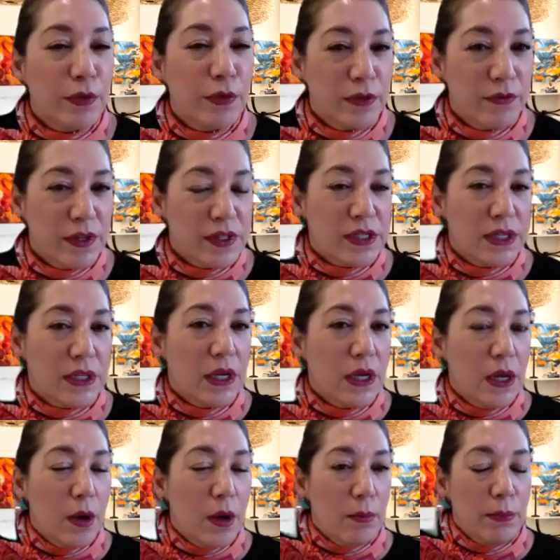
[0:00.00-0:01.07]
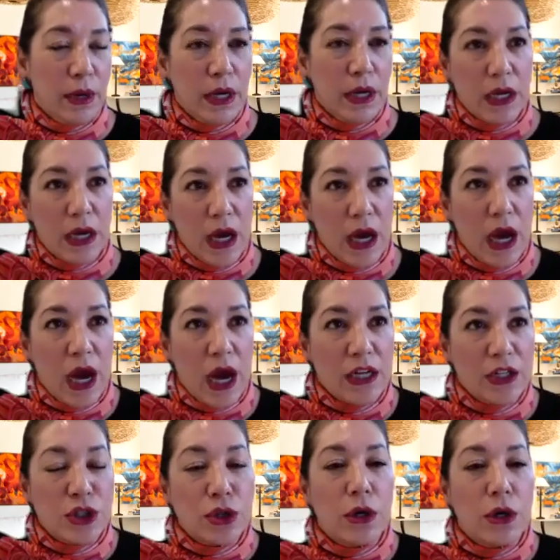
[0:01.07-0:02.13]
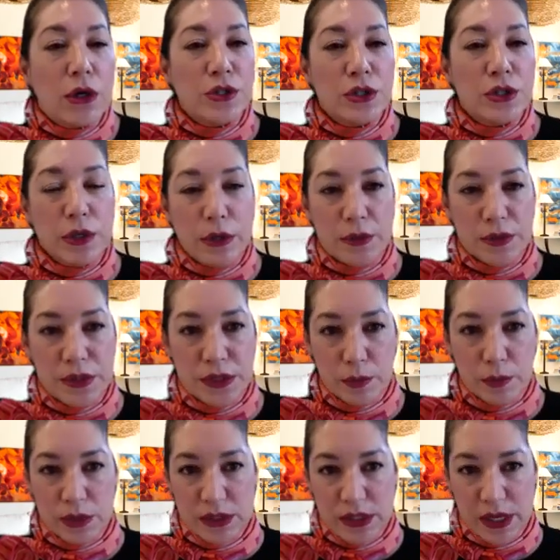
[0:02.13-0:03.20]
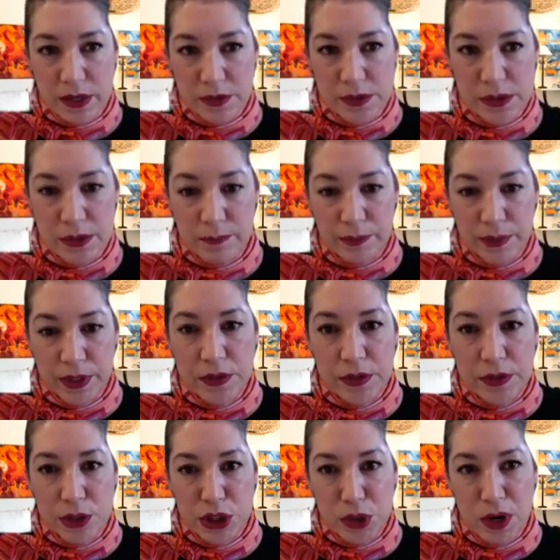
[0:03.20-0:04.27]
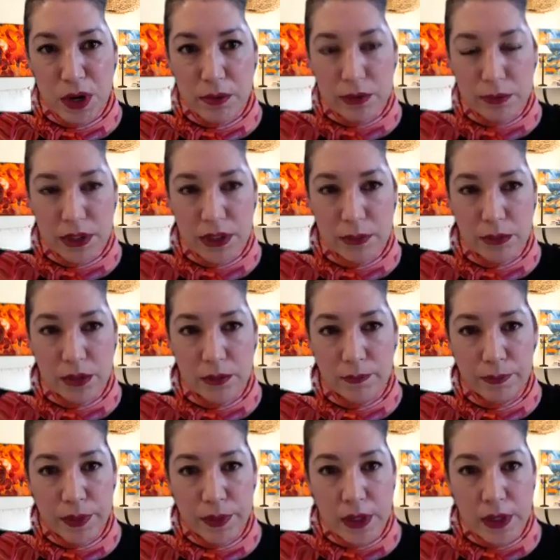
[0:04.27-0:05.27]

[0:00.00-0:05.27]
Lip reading: visit. But I charge to go to someone's house. It's a 2-hour minimum.